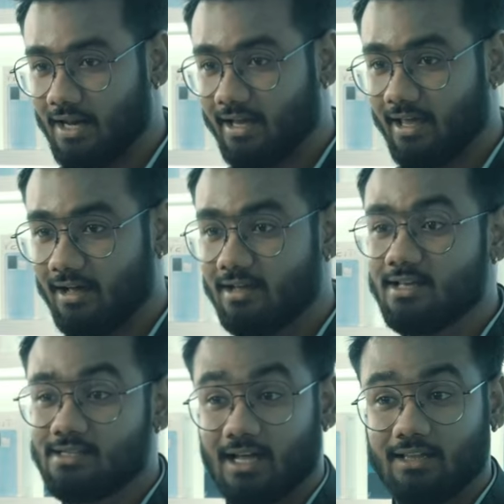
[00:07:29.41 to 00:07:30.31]
with the
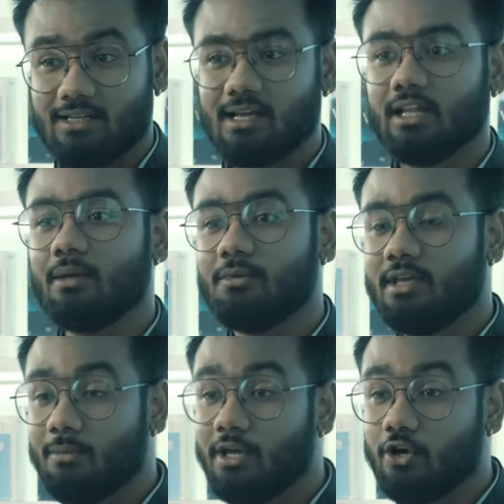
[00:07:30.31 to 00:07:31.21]
option to control
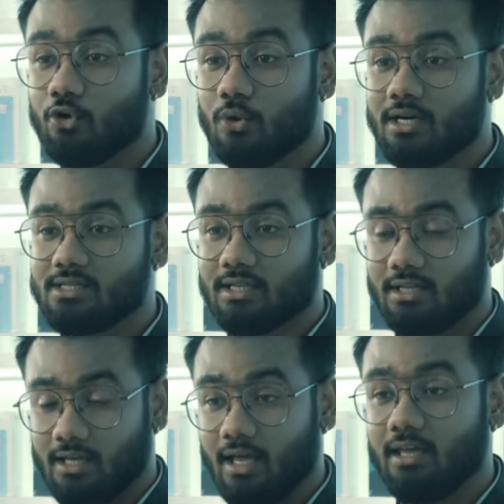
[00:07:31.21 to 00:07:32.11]
the brightness
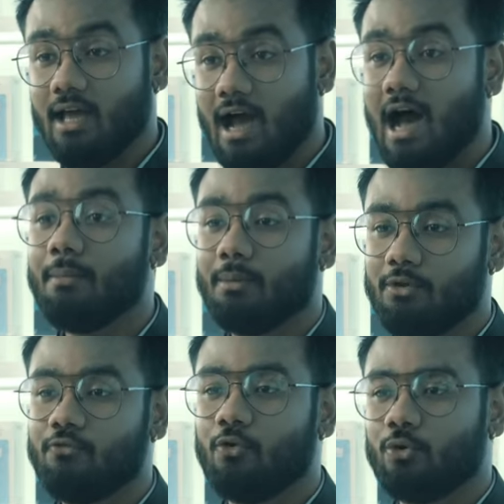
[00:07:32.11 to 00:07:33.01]
you need in
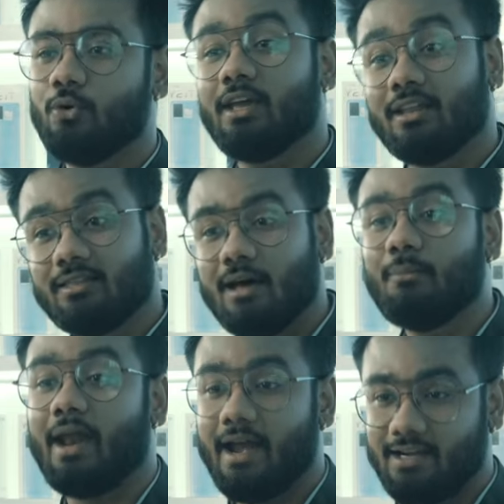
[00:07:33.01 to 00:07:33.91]
your output.
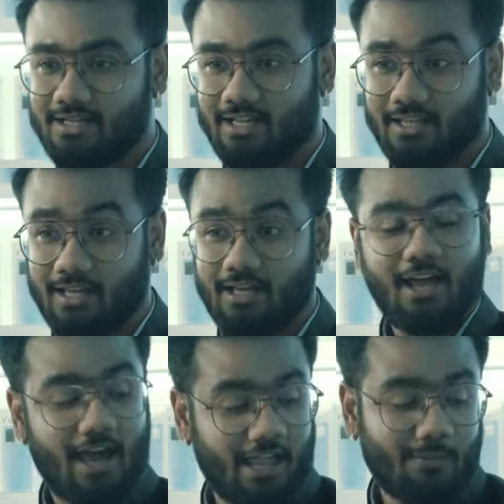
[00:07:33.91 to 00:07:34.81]
Let me show
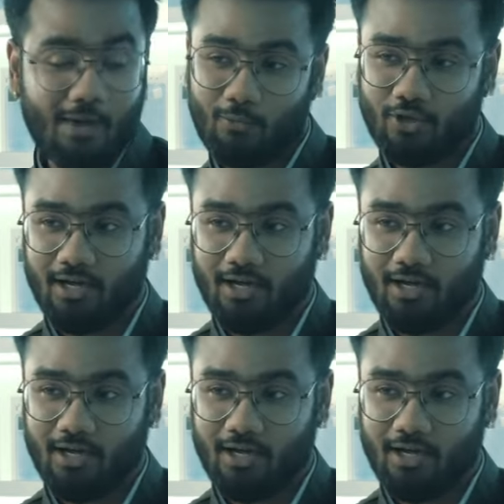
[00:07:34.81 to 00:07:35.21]
you how.